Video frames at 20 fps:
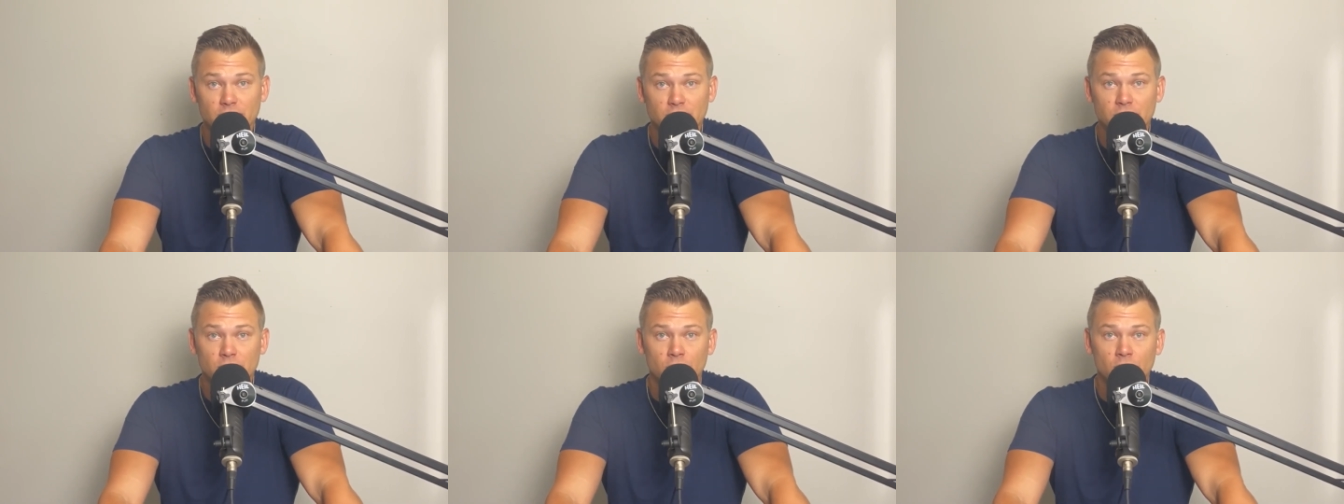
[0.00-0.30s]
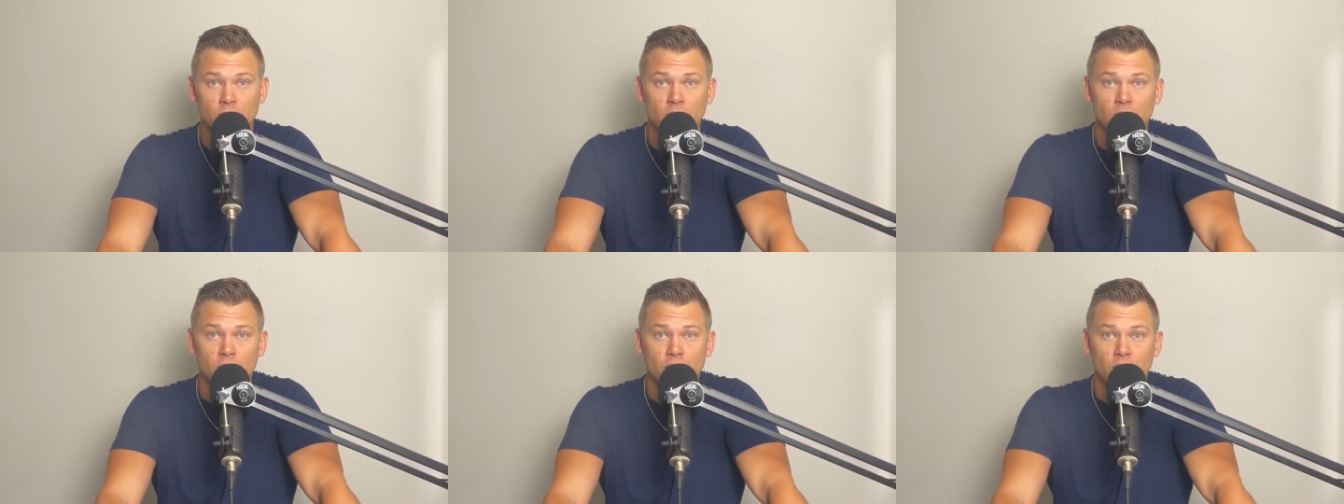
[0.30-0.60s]

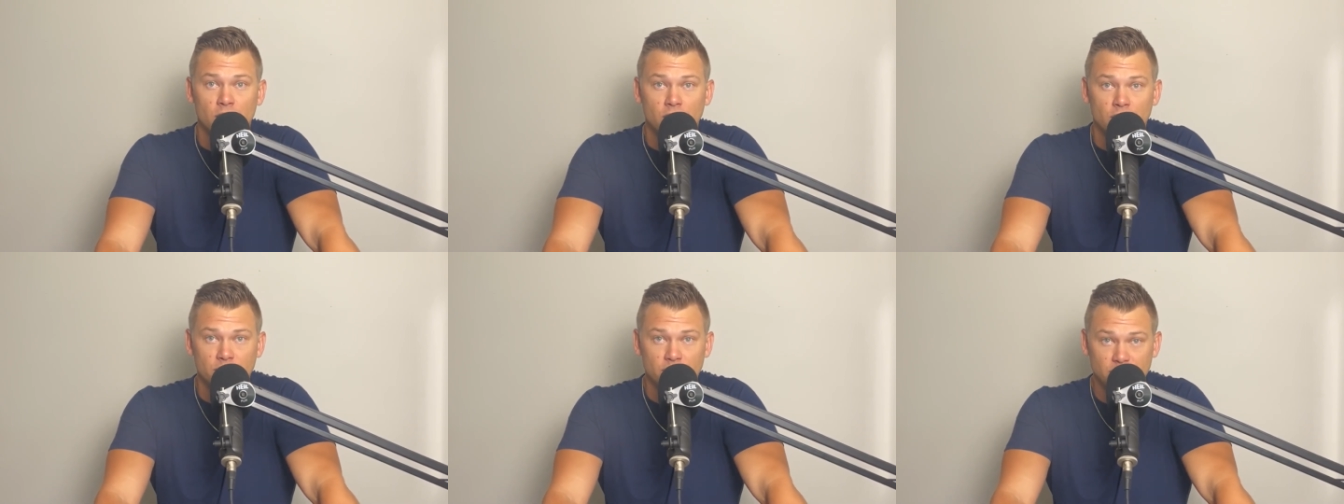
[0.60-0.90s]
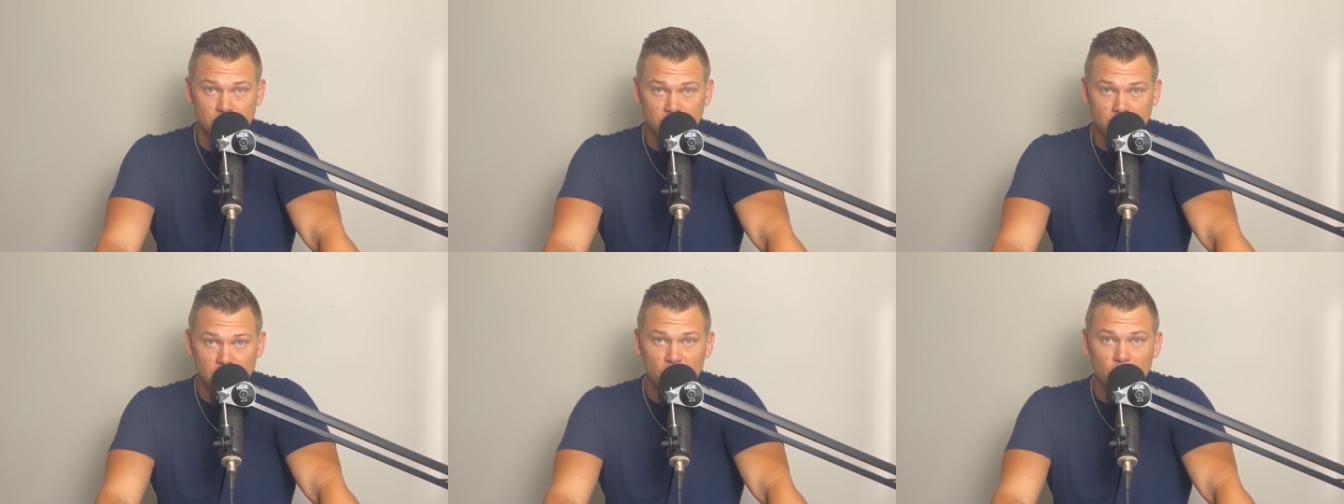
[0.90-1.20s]
So
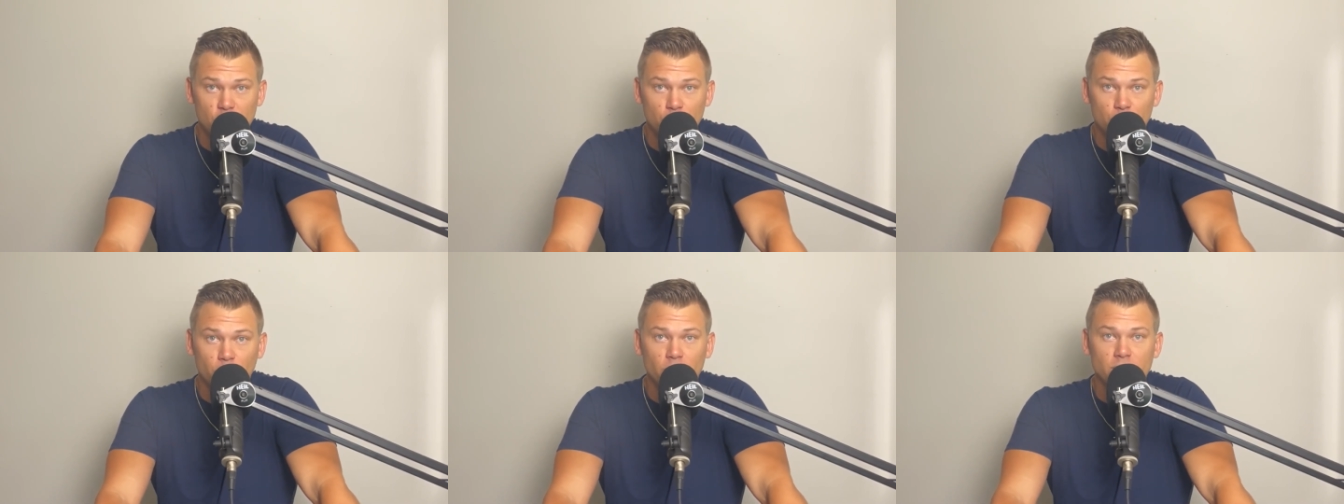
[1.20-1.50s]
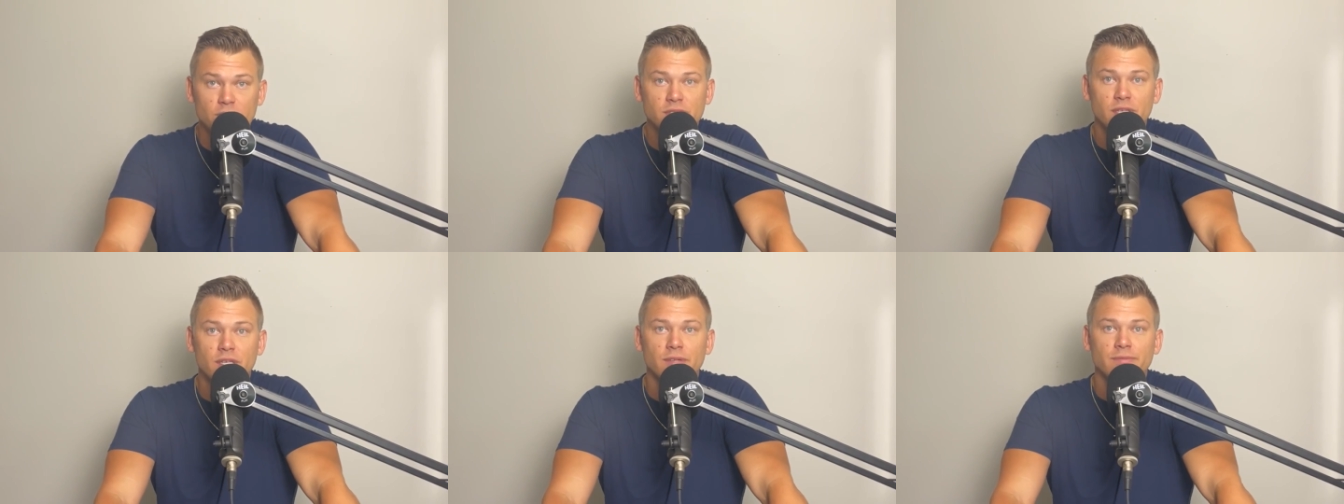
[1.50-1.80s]
this is how you
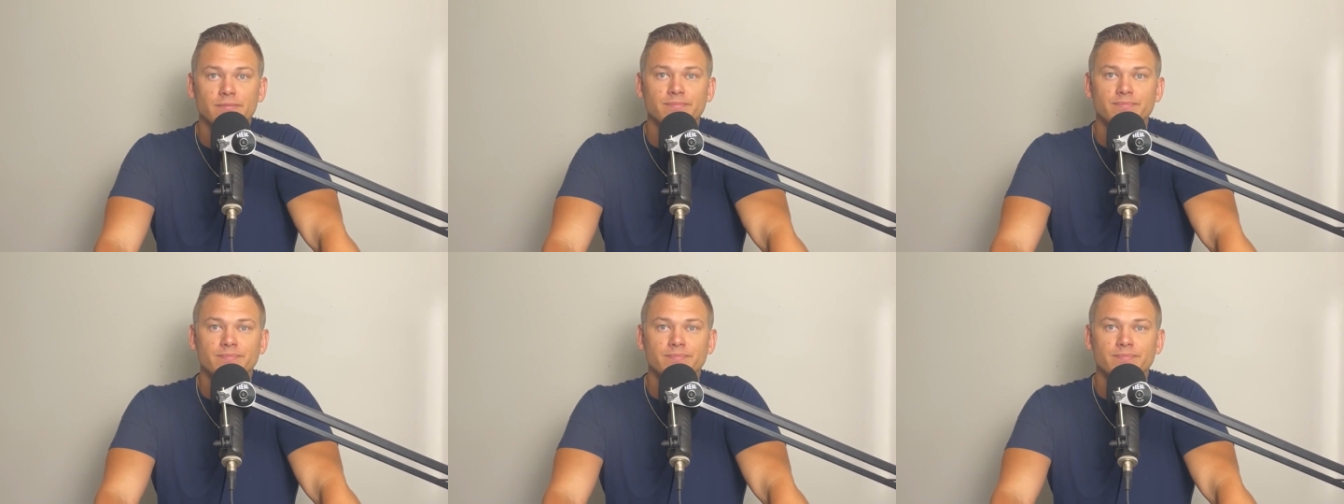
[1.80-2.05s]
proceed.